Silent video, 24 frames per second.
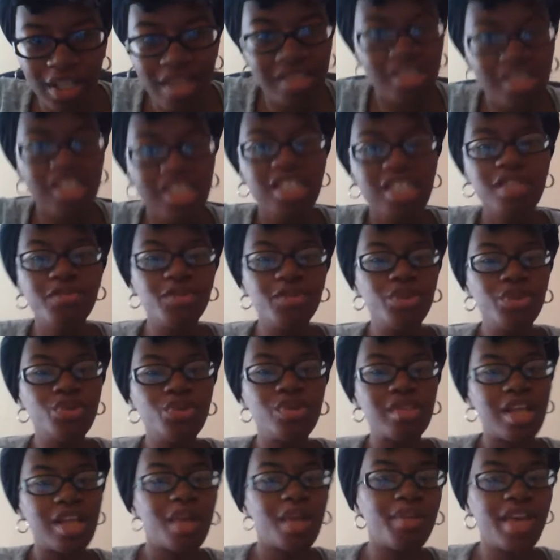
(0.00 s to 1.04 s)
I see if you
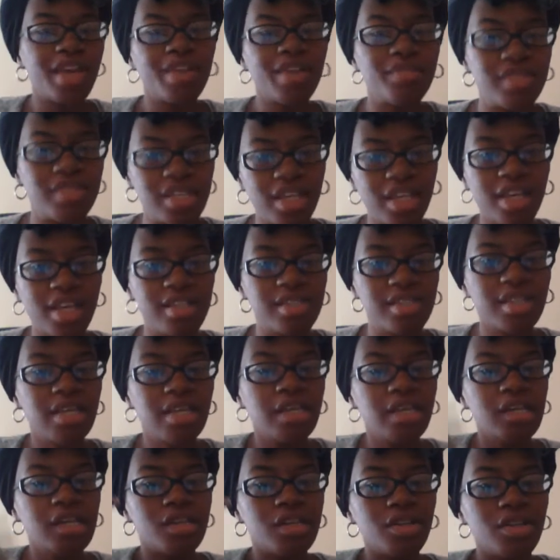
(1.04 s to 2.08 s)
stop having sex,
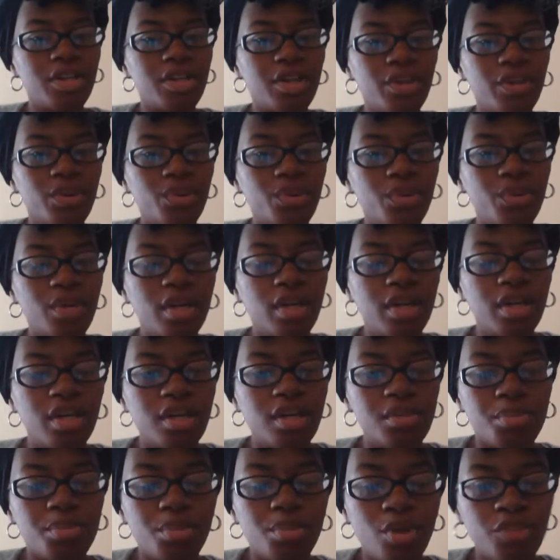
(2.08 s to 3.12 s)
you know,
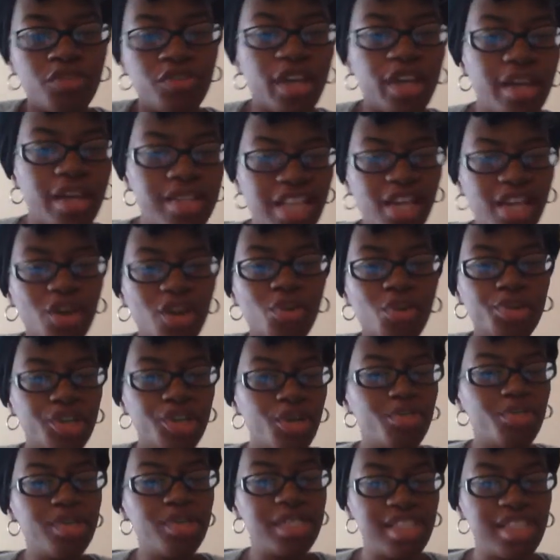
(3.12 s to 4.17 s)
both of y'all like, oh, we're
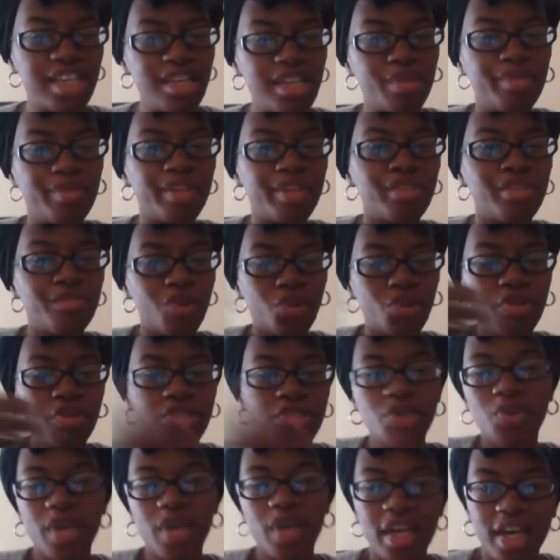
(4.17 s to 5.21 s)
gonna be celibate,
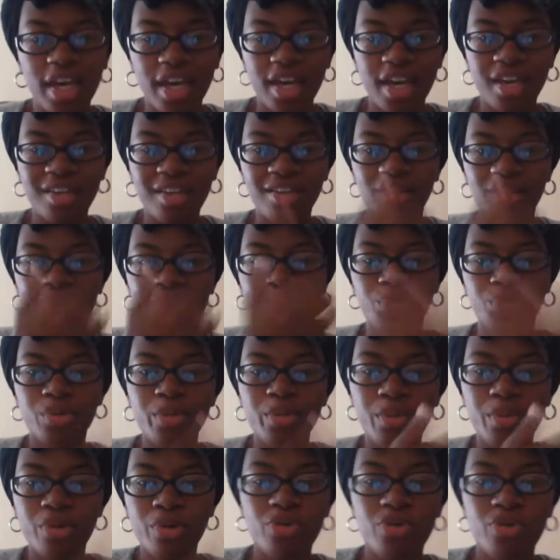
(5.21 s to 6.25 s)
focus on God,
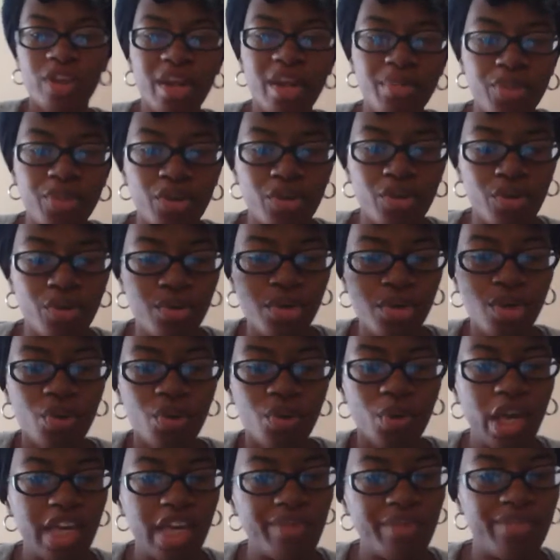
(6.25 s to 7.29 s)
reprogram your
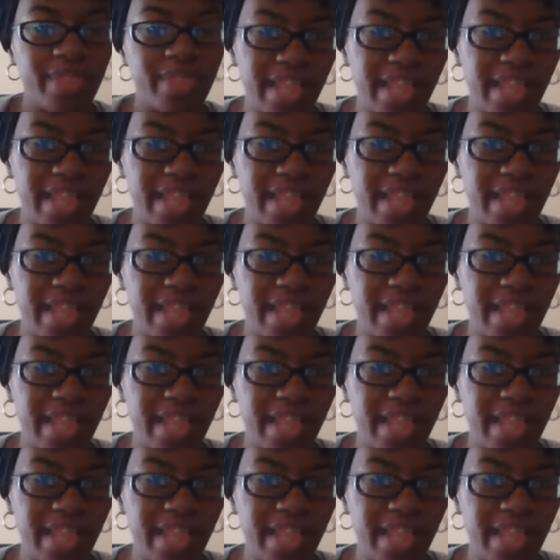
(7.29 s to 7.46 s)
way of